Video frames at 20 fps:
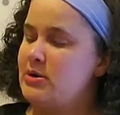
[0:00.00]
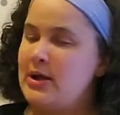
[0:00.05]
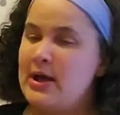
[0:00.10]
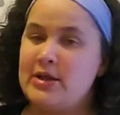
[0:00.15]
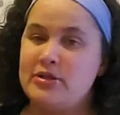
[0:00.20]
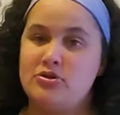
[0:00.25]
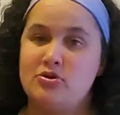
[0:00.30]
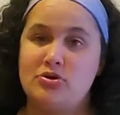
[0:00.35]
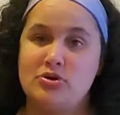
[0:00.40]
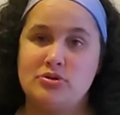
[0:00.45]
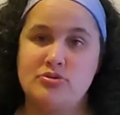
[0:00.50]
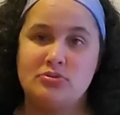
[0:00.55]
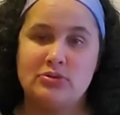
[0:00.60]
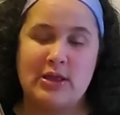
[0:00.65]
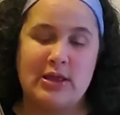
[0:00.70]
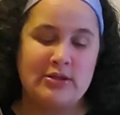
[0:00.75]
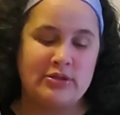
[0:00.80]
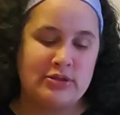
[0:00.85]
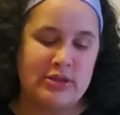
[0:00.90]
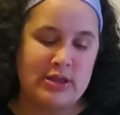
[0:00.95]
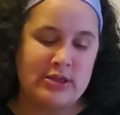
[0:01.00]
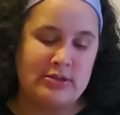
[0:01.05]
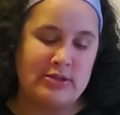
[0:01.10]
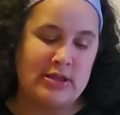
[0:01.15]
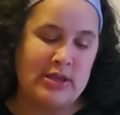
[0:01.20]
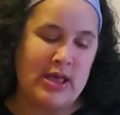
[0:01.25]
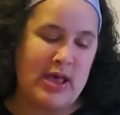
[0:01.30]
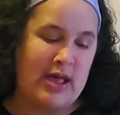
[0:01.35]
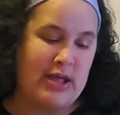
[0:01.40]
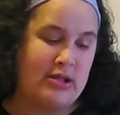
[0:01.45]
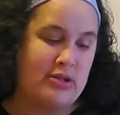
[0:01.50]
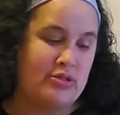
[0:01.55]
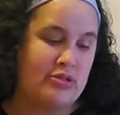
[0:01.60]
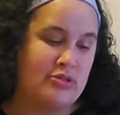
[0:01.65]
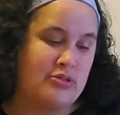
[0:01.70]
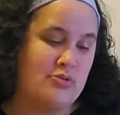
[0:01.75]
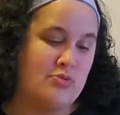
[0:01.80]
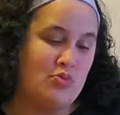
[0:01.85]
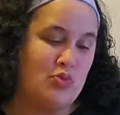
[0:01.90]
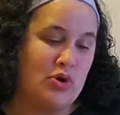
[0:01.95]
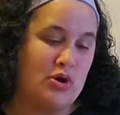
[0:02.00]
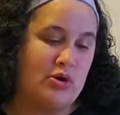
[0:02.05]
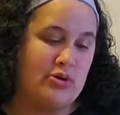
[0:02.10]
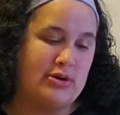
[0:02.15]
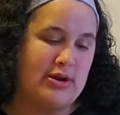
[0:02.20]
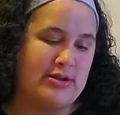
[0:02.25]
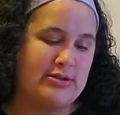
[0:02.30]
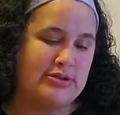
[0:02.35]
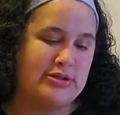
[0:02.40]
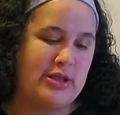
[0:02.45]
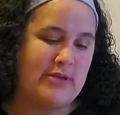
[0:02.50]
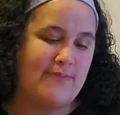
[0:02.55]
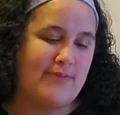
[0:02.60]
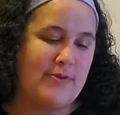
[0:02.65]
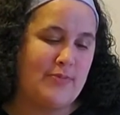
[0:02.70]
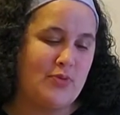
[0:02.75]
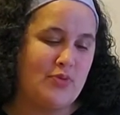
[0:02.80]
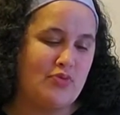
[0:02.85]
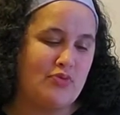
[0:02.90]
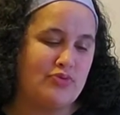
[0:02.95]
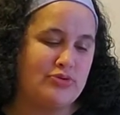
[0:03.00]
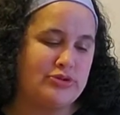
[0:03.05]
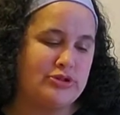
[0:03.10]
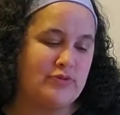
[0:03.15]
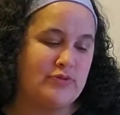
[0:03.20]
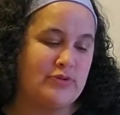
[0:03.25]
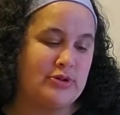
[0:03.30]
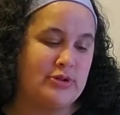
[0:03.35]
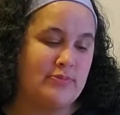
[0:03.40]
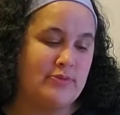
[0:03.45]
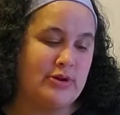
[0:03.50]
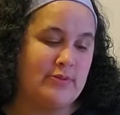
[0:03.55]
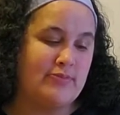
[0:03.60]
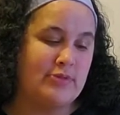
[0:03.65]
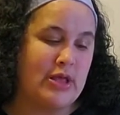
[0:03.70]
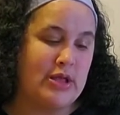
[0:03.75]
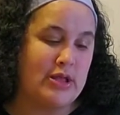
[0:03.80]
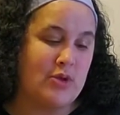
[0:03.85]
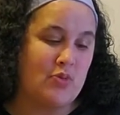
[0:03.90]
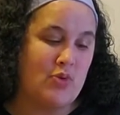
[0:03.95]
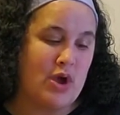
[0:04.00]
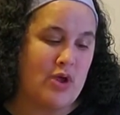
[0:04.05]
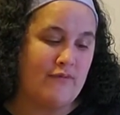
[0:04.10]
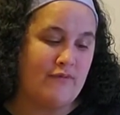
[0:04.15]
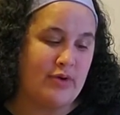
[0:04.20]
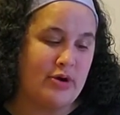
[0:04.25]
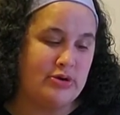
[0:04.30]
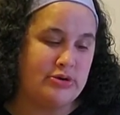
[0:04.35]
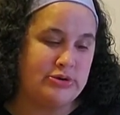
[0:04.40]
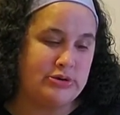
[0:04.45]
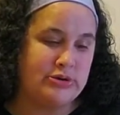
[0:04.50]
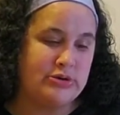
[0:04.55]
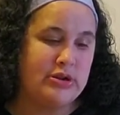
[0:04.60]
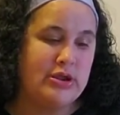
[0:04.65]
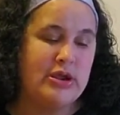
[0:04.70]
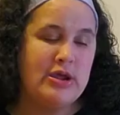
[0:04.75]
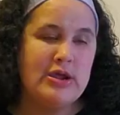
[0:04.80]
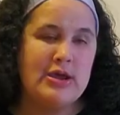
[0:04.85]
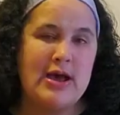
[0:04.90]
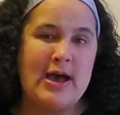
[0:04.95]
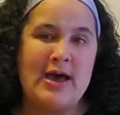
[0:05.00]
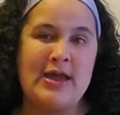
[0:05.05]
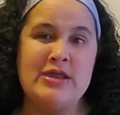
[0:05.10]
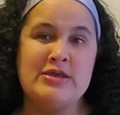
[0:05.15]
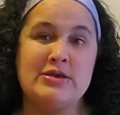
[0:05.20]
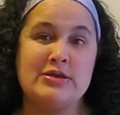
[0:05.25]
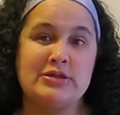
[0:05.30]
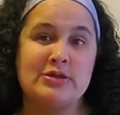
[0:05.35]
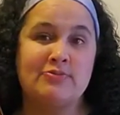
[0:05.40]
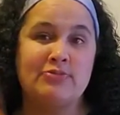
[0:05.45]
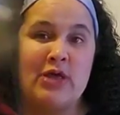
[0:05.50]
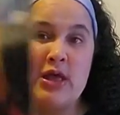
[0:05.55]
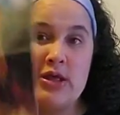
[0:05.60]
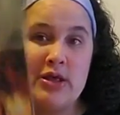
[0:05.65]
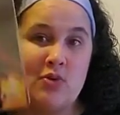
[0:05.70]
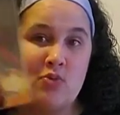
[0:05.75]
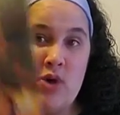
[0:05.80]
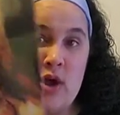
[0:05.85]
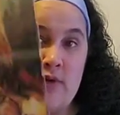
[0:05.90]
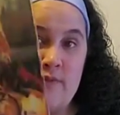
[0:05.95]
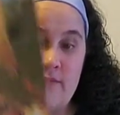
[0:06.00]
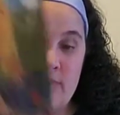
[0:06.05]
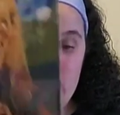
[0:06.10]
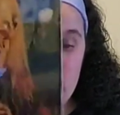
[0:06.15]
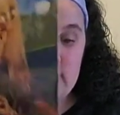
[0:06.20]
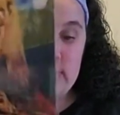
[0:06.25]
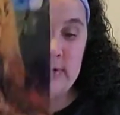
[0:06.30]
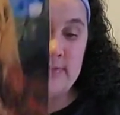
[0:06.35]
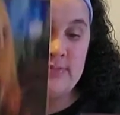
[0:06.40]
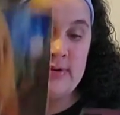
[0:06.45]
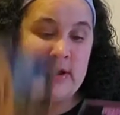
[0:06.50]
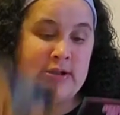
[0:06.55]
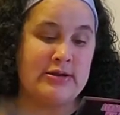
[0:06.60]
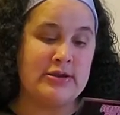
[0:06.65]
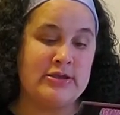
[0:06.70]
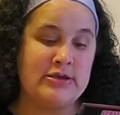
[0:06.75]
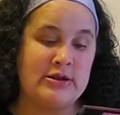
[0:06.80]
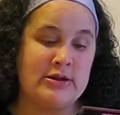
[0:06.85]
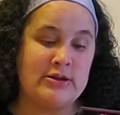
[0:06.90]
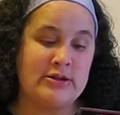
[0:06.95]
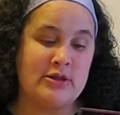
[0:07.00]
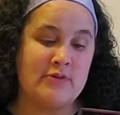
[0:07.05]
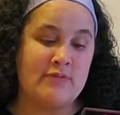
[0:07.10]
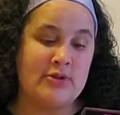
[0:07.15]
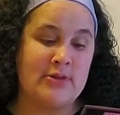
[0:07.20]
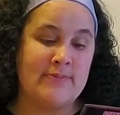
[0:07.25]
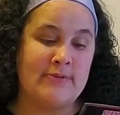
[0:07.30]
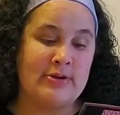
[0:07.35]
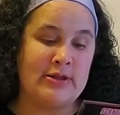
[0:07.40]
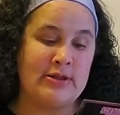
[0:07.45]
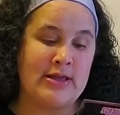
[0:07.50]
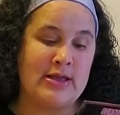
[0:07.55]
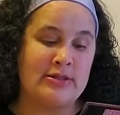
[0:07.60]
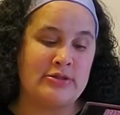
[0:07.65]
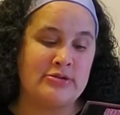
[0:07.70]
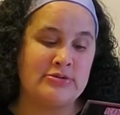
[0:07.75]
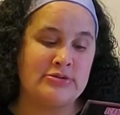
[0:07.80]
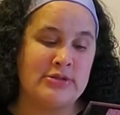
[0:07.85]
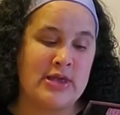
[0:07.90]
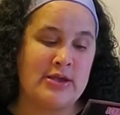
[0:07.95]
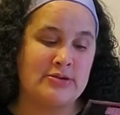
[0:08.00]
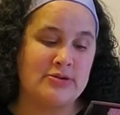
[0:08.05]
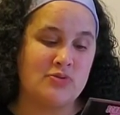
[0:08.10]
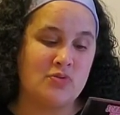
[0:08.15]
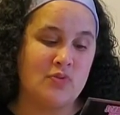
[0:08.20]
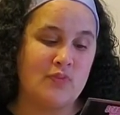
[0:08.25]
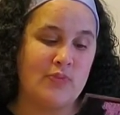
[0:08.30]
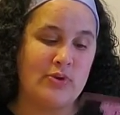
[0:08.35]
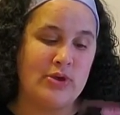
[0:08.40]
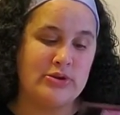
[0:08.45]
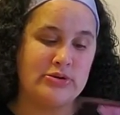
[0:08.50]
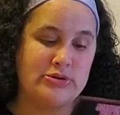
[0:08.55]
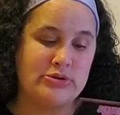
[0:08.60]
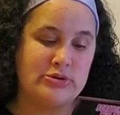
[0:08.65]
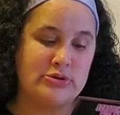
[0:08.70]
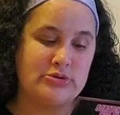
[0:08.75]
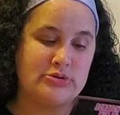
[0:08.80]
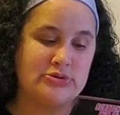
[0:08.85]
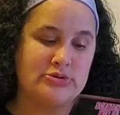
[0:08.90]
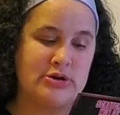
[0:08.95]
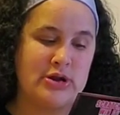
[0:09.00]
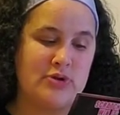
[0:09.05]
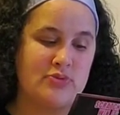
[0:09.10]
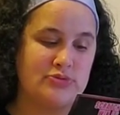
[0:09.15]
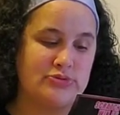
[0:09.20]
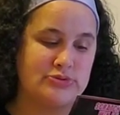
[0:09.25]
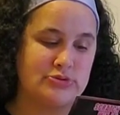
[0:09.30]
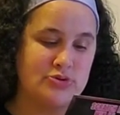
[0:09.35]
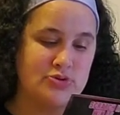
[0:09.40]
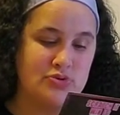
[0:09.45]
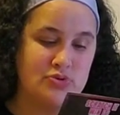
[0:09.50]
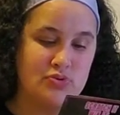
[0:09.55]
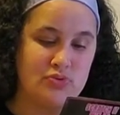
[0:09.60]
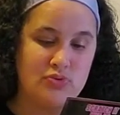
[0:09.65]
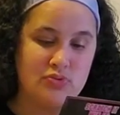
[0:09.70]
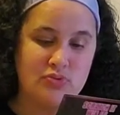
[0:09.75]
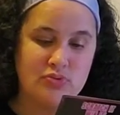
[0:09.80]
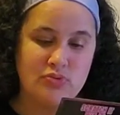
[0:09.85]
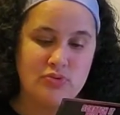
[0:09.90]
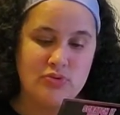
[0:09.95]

I thought this was, uh, I well, they said people will receive a limited black and white version. I didn't get the black and white version, but I did get a level up and I got this actual picture. So that was cool.